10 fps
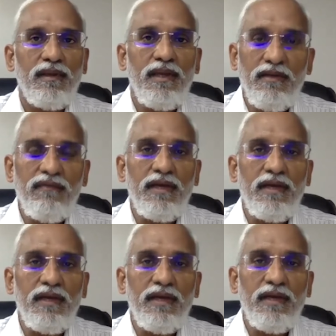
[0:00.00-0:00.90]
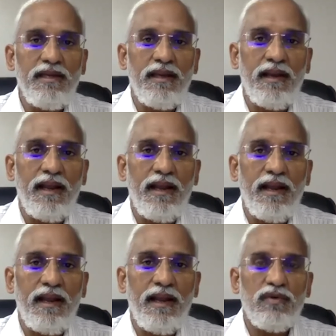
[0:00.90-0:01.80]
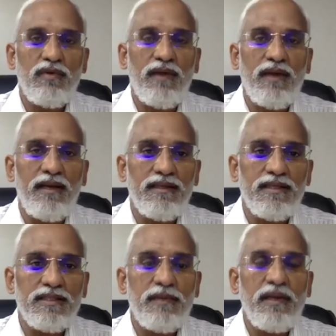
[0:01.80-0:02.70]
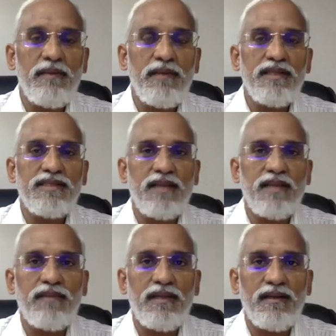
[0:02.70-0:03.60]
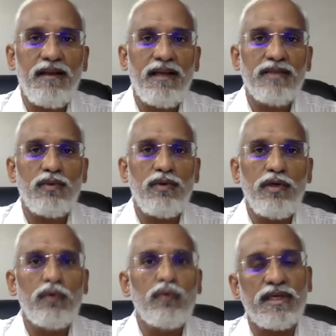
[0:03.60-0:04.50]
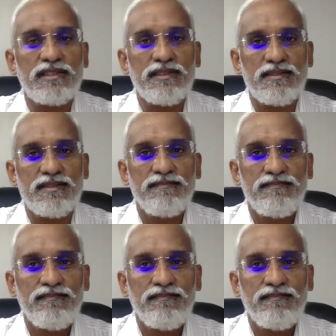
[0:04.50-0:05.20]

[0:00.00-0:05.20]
Invariably in enactments, you will find this preliminary chapter has only 2 sections.